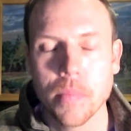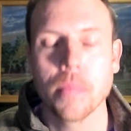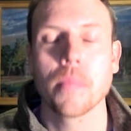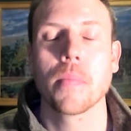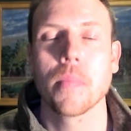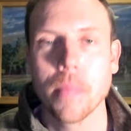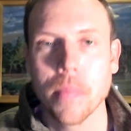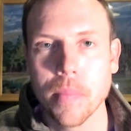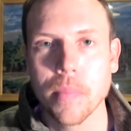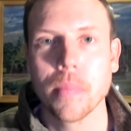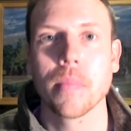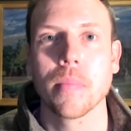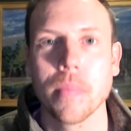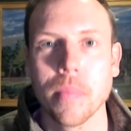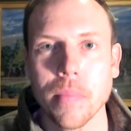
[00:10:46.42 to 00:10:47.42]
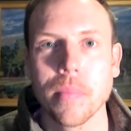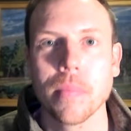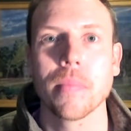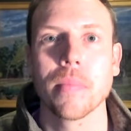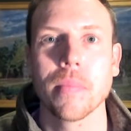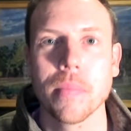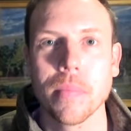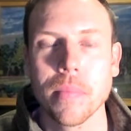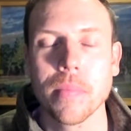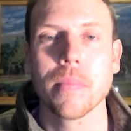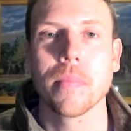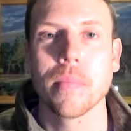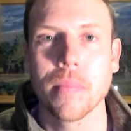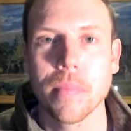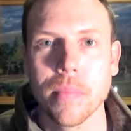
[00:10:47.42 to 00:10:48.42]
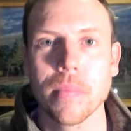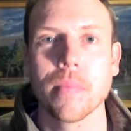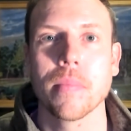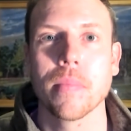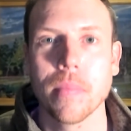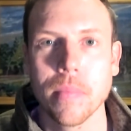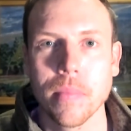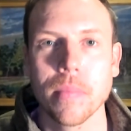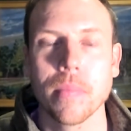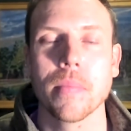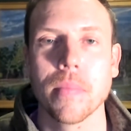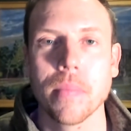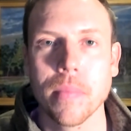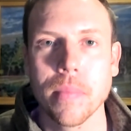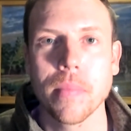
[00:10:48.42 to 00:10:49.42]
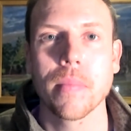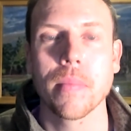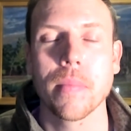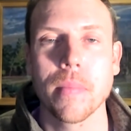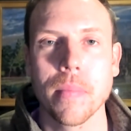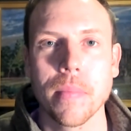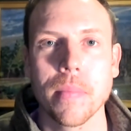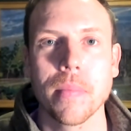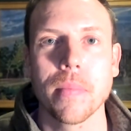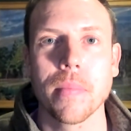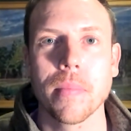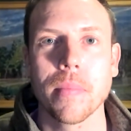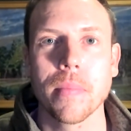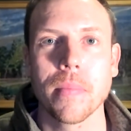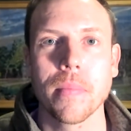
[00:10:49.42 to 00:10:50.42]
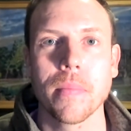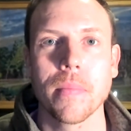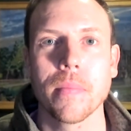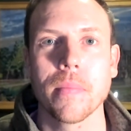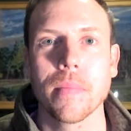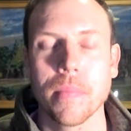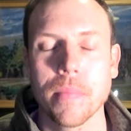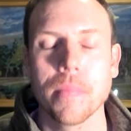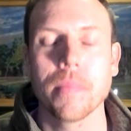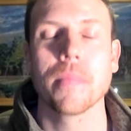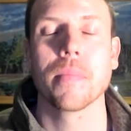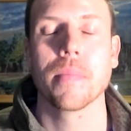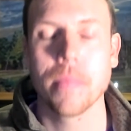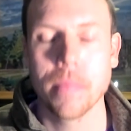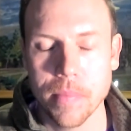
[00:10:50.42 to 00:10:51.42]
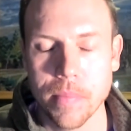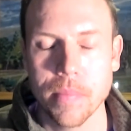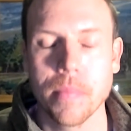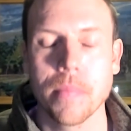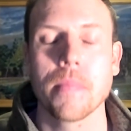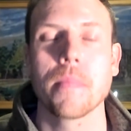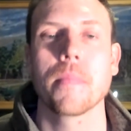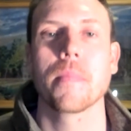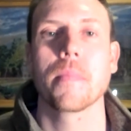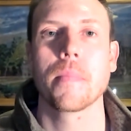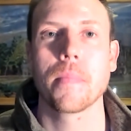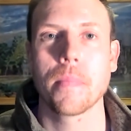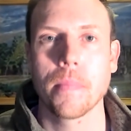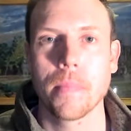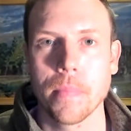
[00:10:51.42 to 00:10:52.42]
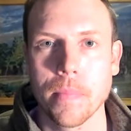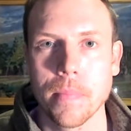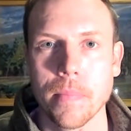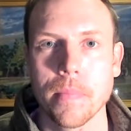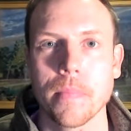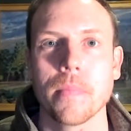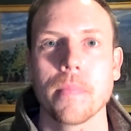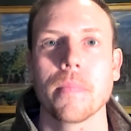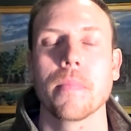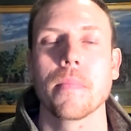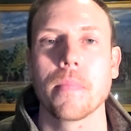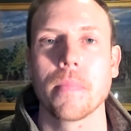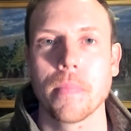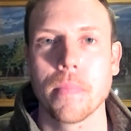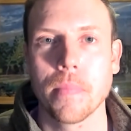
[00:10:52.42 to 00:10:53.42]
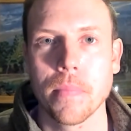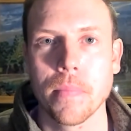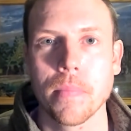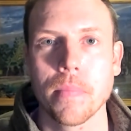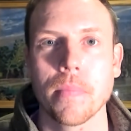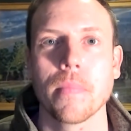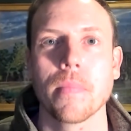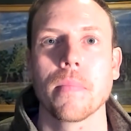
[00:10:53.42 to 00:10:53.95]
(not speaking)